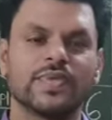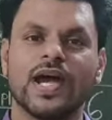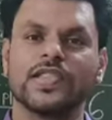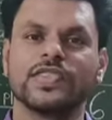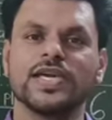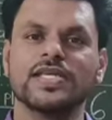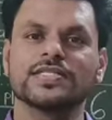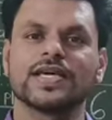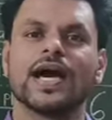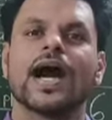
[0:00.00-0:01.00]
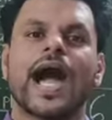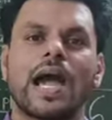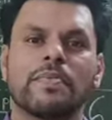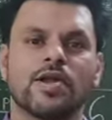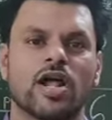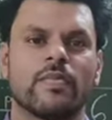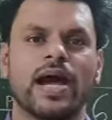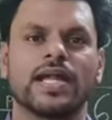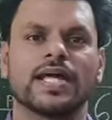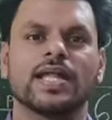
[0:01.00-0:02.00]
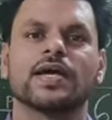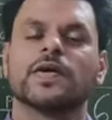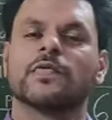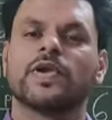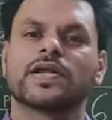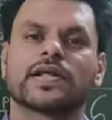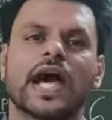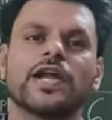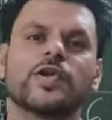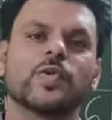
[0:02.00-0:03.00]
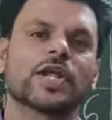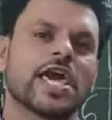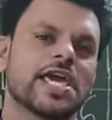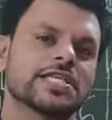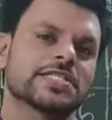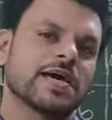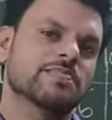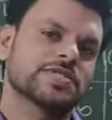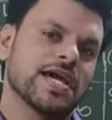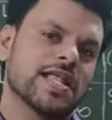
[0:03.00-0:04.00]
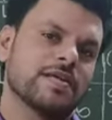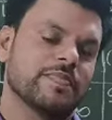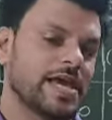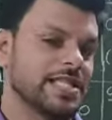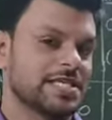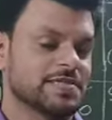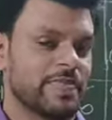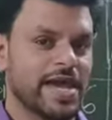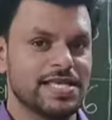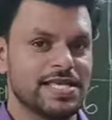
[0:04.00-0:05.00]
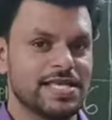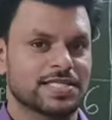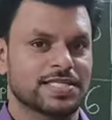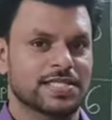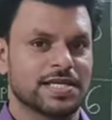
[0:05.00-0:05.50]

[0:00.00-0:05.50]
And these hybrid orbital will try to arrange themselves in the space